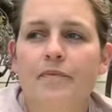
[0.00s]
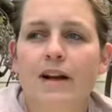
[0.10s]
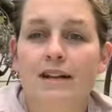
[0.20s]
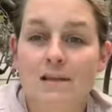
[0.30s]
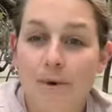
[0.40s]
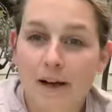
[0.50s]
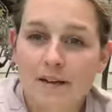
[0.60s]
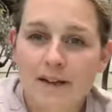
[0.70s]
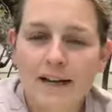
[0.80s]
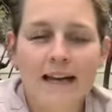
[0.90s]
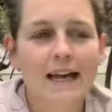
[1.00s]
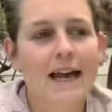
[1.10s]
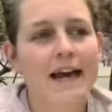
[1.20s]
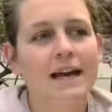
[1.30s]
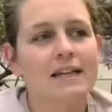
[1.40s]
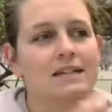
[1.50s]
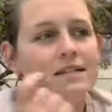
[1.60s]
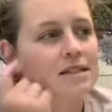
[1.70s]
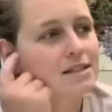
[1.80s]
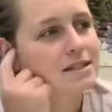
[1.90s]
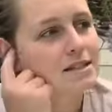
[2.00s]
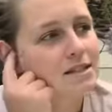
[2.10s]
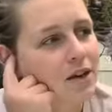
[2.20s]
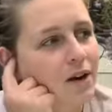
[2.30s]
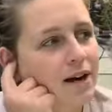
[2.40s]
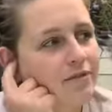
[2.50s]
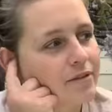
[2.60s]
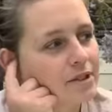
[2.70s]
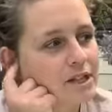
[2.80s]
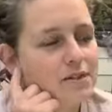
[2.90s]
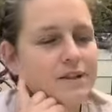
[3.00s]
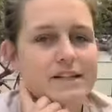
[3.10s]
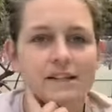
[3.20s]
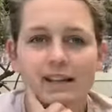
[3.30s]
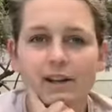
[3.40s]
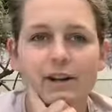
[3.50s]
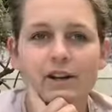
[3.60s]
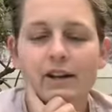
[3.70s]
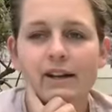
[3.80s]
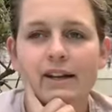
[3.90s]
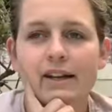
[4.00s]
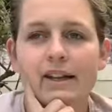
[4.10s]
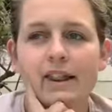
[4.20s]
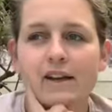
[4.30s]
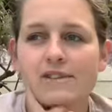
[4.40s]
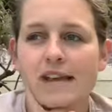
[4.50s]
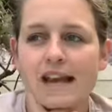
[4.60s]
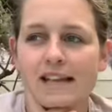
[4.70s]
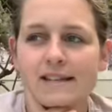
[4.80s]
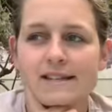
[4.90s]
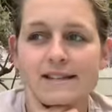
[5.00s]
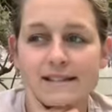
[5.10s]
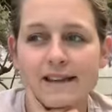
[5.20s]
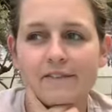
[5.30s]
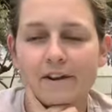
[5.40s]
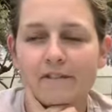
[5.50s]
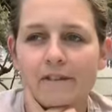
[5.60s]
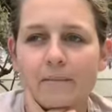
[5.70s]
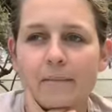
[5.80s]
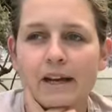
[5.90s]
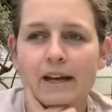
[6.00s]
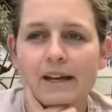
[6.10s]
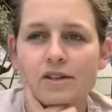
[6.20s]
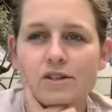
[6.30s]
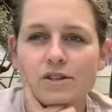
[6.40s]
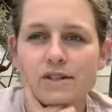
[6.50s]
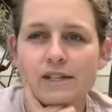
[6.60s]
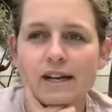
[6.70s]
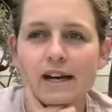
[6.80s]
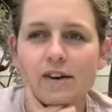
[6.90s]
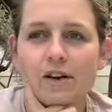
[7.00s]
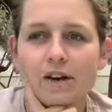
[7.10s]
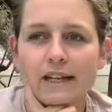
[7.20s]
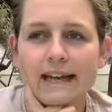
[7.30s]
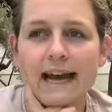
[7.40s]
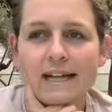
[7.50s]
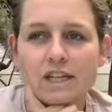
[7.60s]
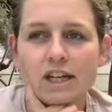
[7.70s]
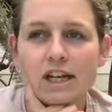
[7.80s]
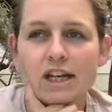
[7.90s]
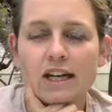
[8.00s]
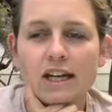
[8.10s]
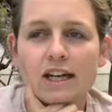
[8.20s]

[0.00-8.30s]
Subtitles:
Isa Brown, and so I've just recently got those hens, 7 of them, to start not only hatching